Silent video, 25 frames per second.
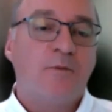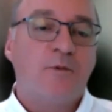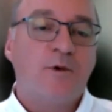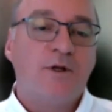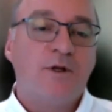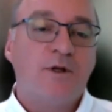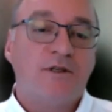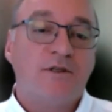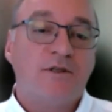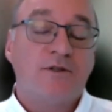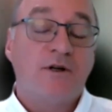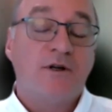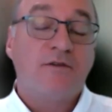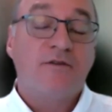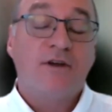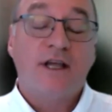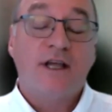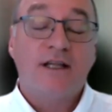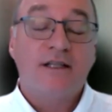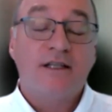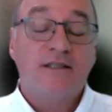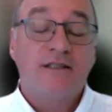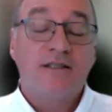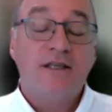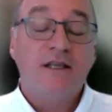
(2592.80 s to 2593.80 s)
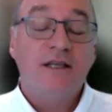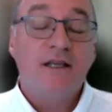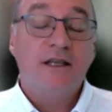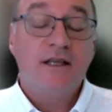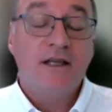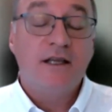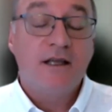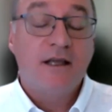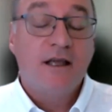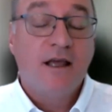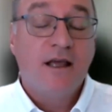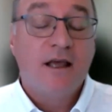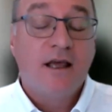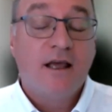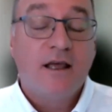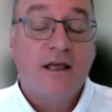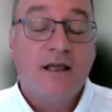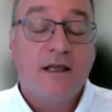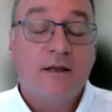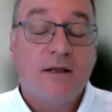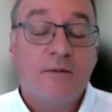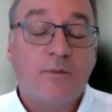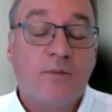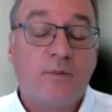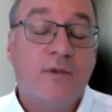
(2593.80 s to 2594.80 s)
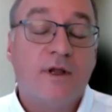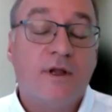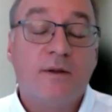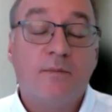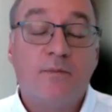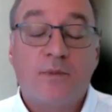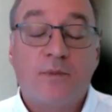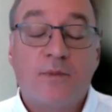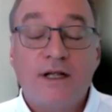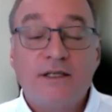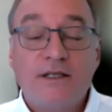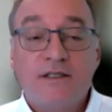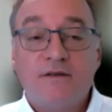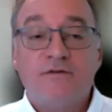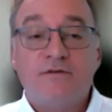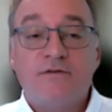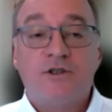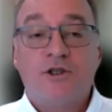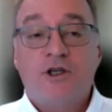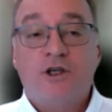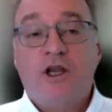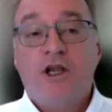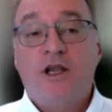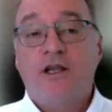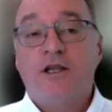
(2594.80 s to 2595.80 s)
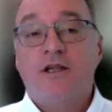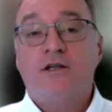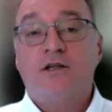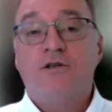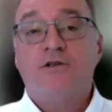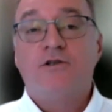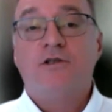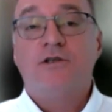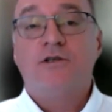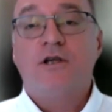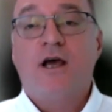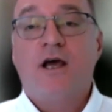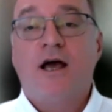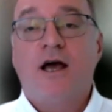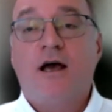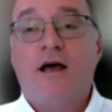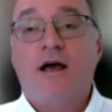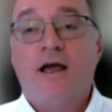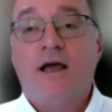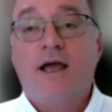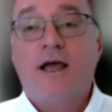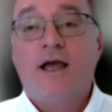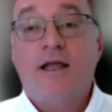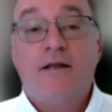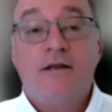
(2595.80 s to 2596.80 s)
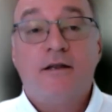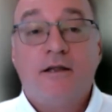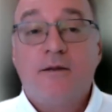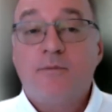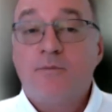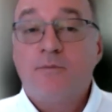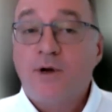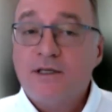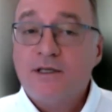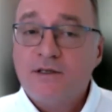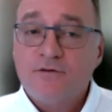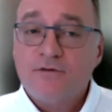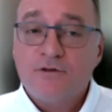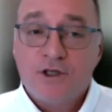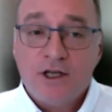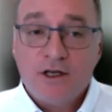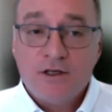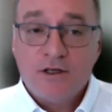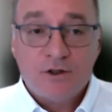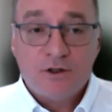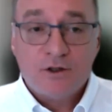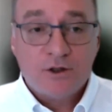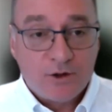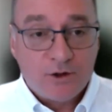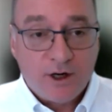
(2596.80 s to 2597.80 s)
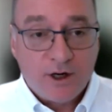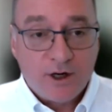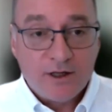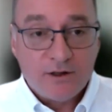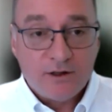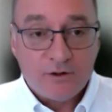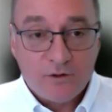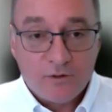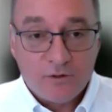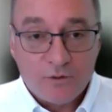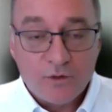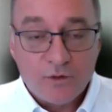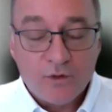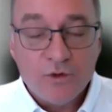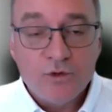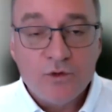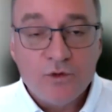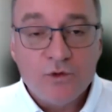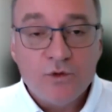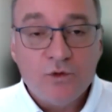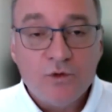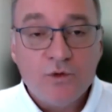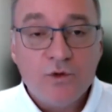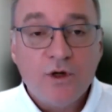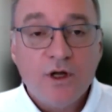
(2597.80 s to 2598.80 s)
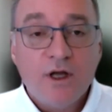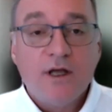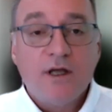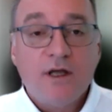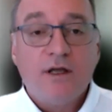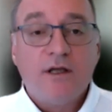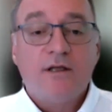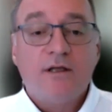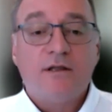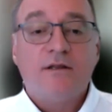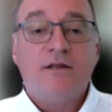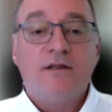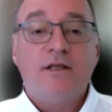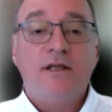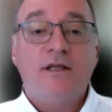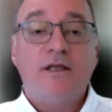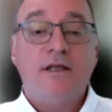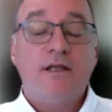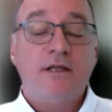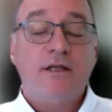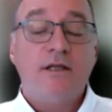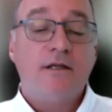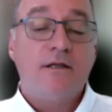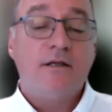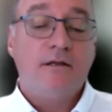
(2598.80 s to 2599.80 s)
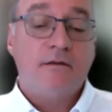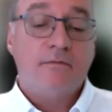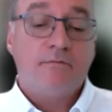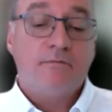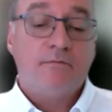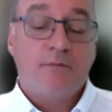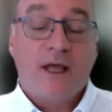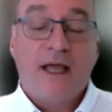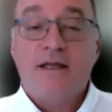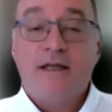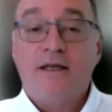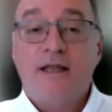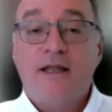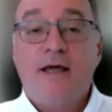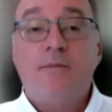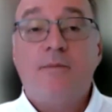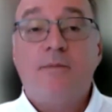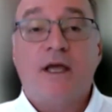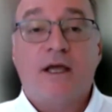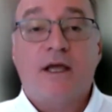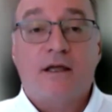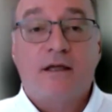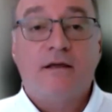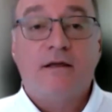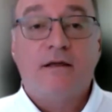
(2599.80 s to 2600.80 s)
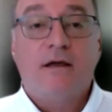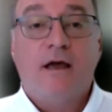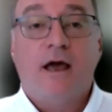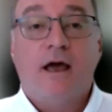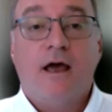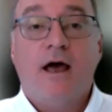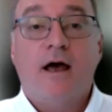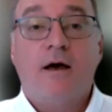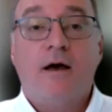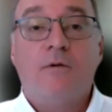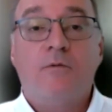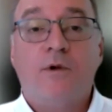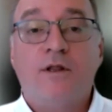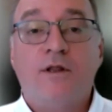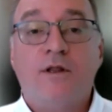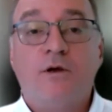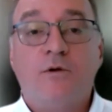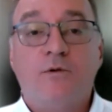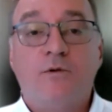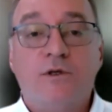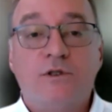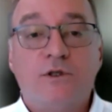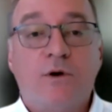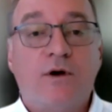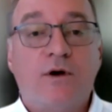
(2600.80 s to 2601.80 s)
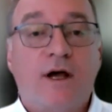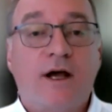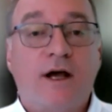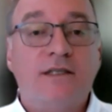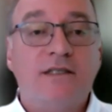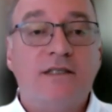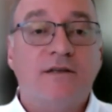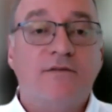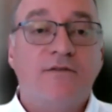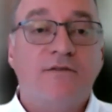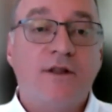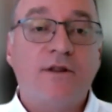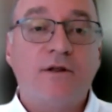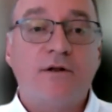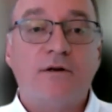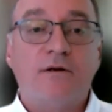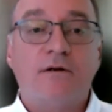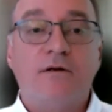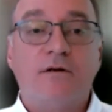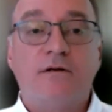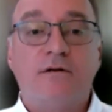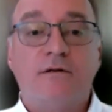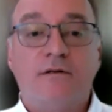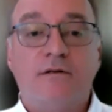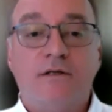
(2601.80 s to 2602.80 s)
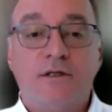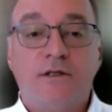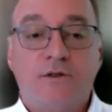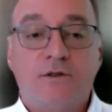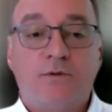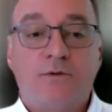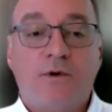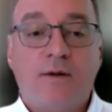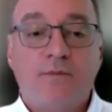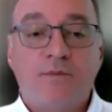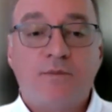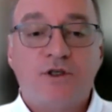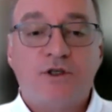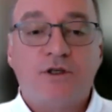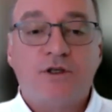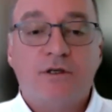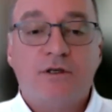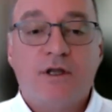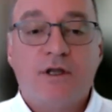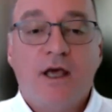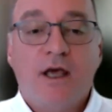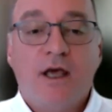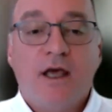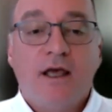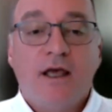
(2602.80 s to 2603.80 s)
with the survey and seeing impressive change, and impressive change straight through the pandemic, when there was all kinds of other disruption.